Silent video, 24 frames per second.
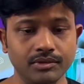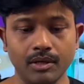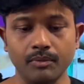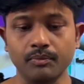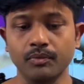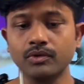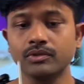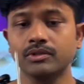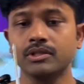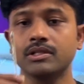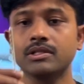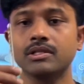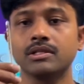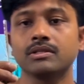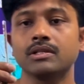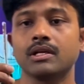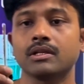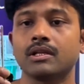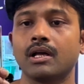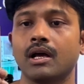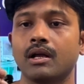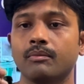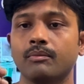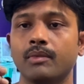Suppose this is
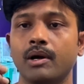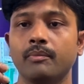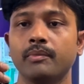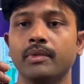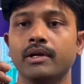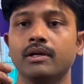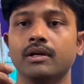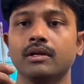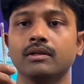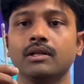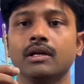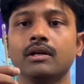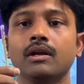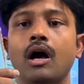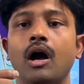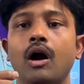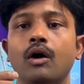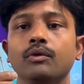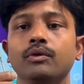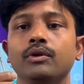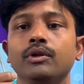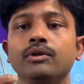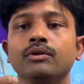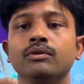a thermometer, then
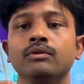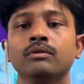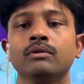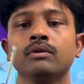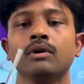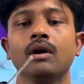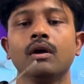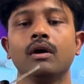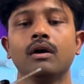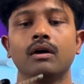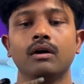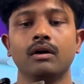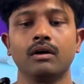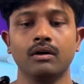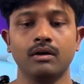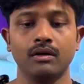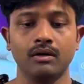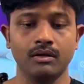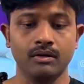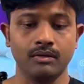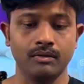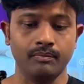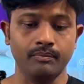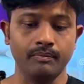how do you
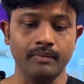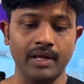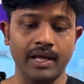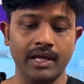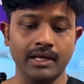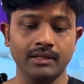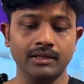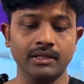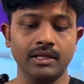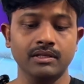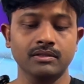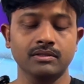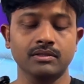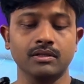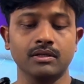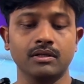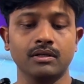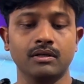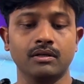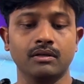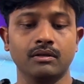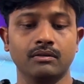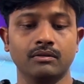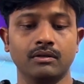make this
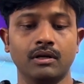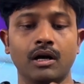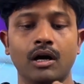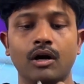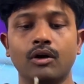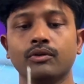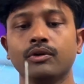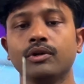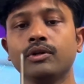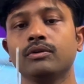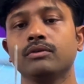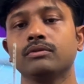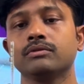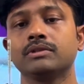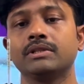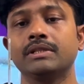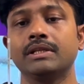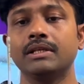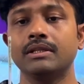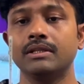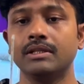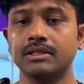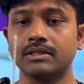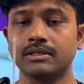how do you
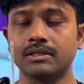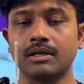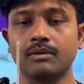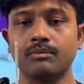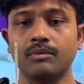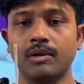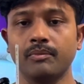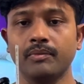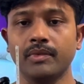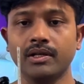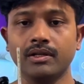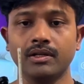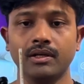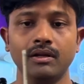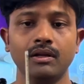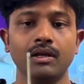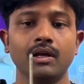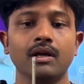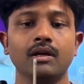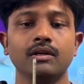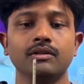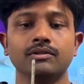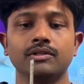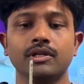see this
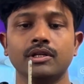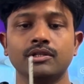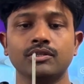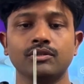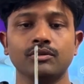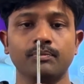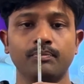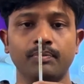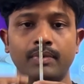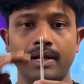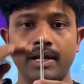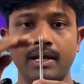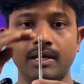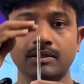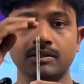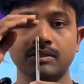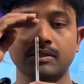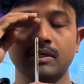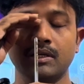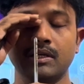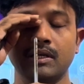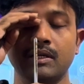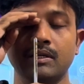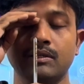thermometer? Just you place
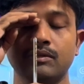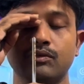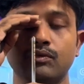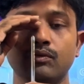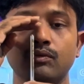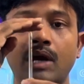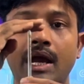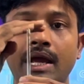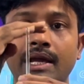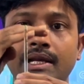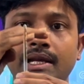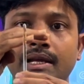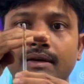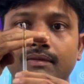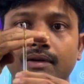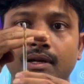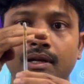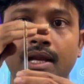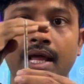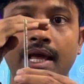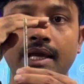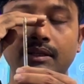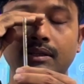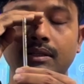to eye level
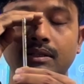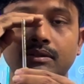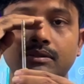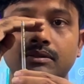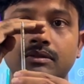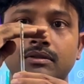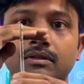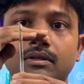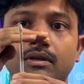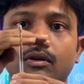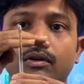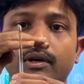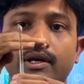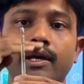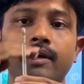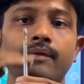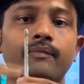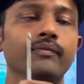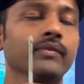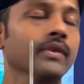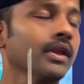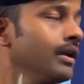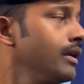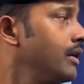like this.
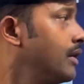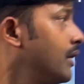Okay.